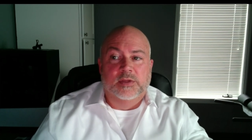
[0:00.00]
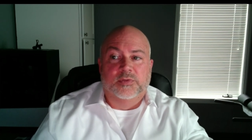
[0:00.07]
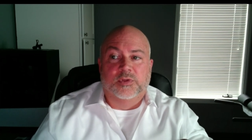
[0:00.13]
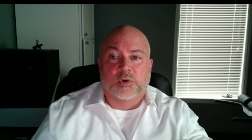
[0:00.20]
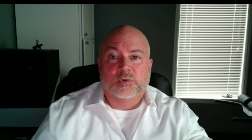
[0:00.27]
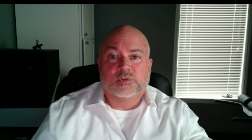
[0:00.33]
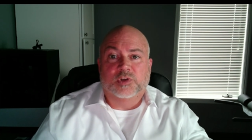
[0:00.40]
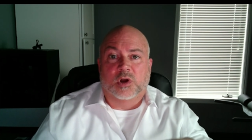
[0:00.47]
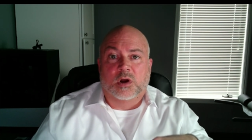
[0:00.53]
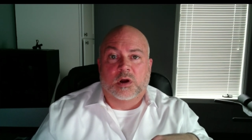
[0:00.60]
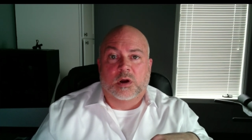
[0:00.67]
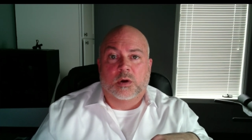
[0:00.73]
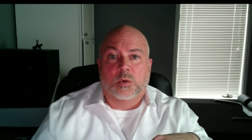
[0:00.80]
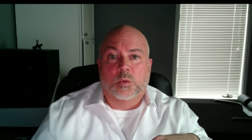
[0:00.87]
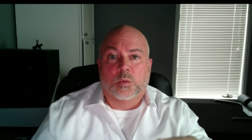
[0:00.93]
Those
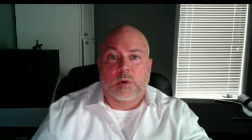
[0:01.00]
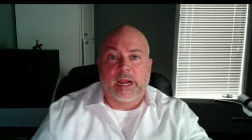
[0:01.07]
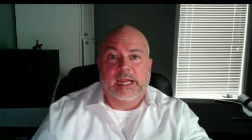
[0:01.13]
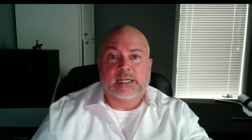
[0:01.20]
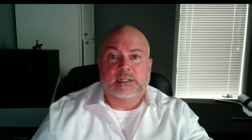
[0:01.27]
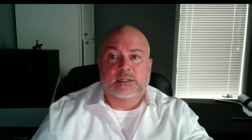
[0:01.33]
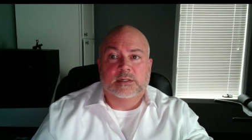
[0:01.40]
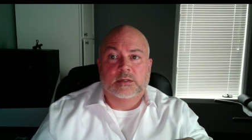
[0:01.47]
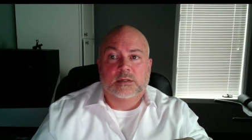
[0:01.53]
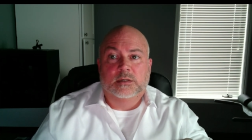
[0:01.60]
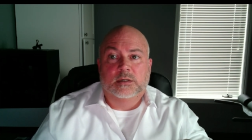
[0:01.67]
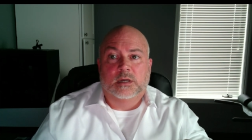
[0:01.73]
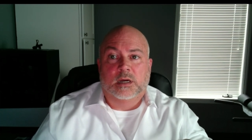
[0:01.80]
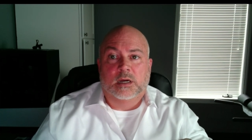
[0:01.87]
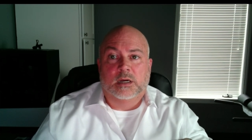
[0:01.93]
are weight
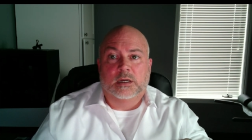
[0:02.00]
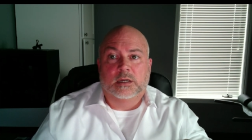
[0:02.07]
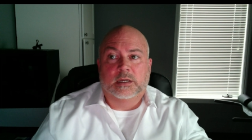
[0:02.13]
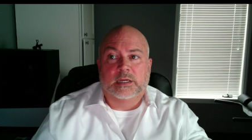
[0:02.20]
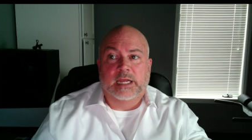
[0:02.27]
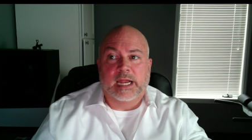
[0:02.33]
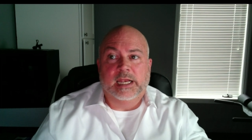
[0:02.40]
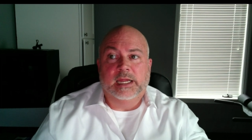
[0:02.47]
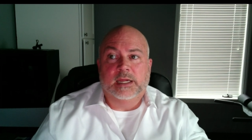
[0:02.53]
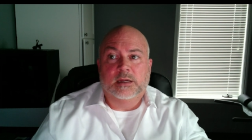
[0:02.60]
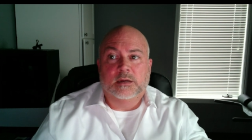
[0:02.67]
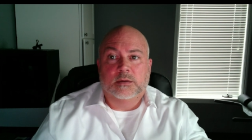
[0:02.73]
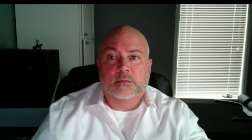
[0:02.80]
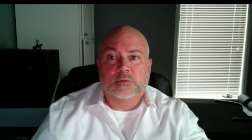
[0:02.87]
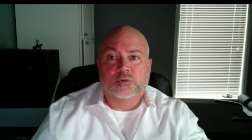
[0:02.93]
uh,
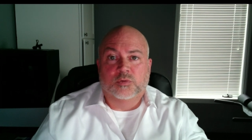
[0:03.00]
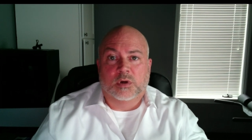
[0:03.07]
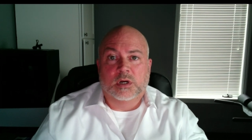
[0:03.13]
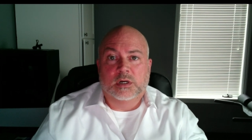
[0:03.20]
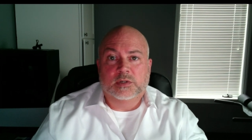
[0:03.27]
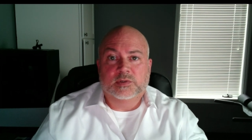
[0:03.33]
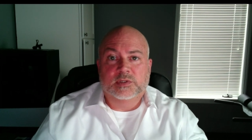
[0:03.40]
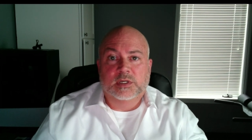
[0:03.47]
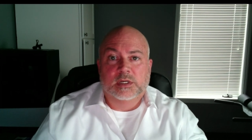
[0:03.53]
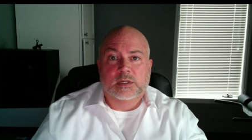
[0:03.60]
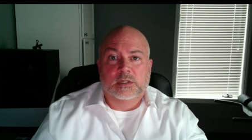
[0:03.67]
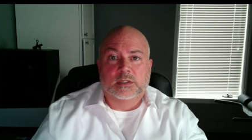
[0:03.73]
gaining drugs.